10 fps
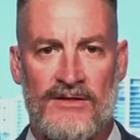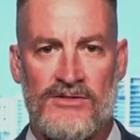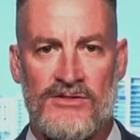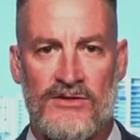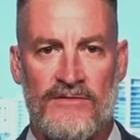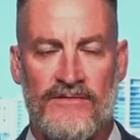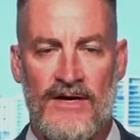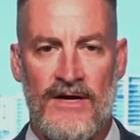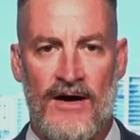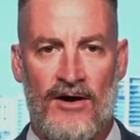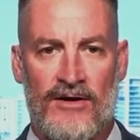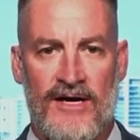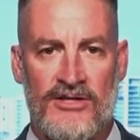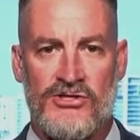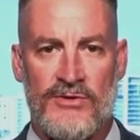hand to serve our
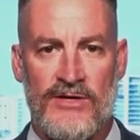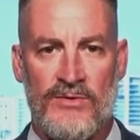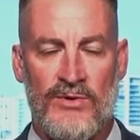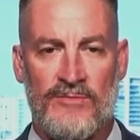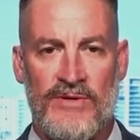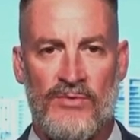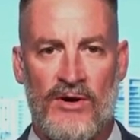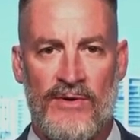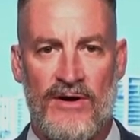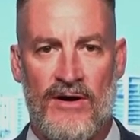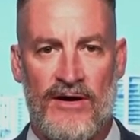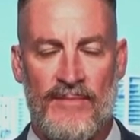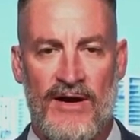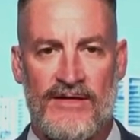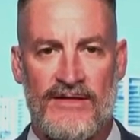country. We wouldn't be where we are in
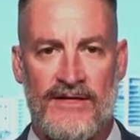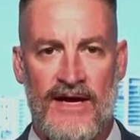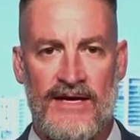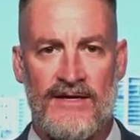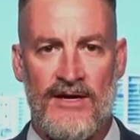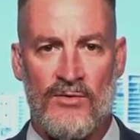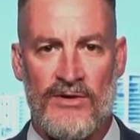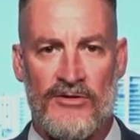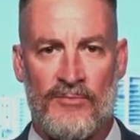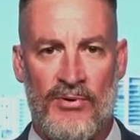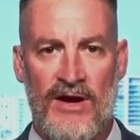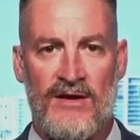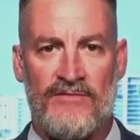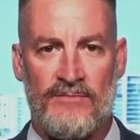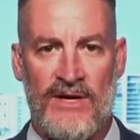America today without the
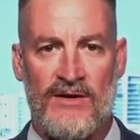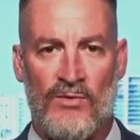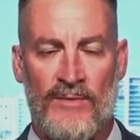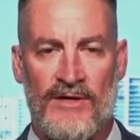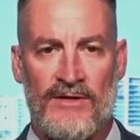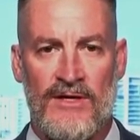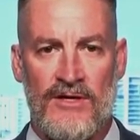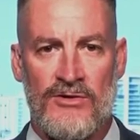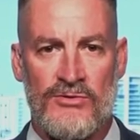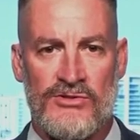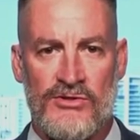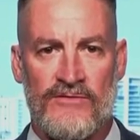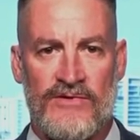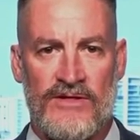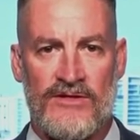brave men and women who
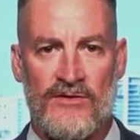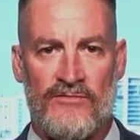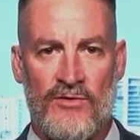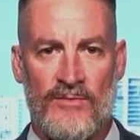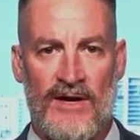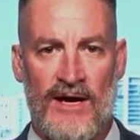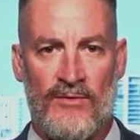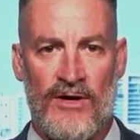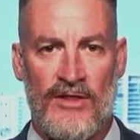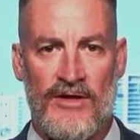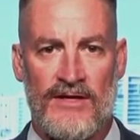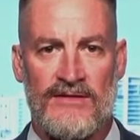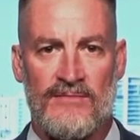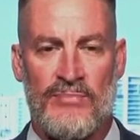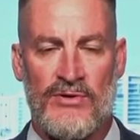served in uniform, and I want to thank
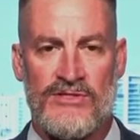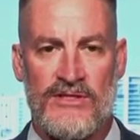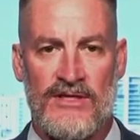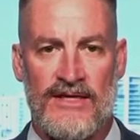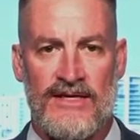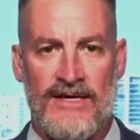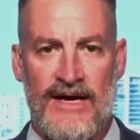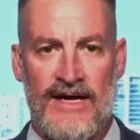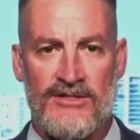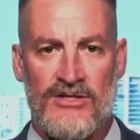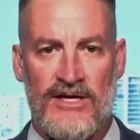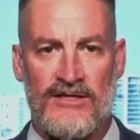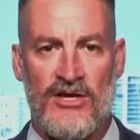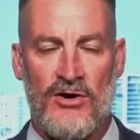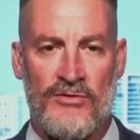them personally and
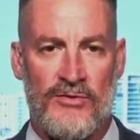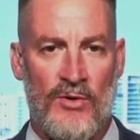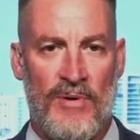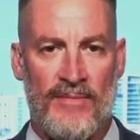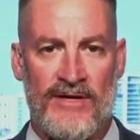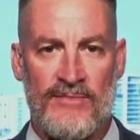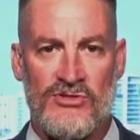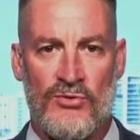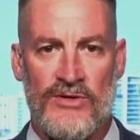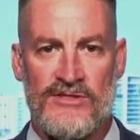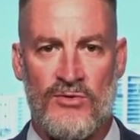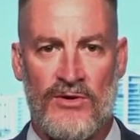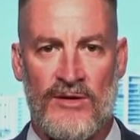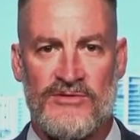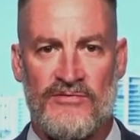and know that a Republican majority is
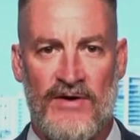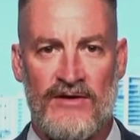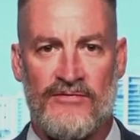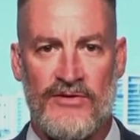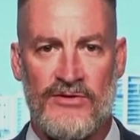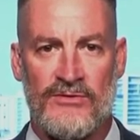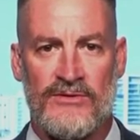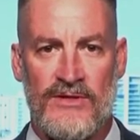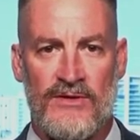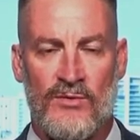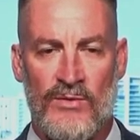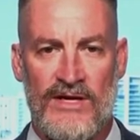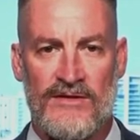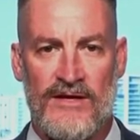going up to fight for you mm. when hmm. we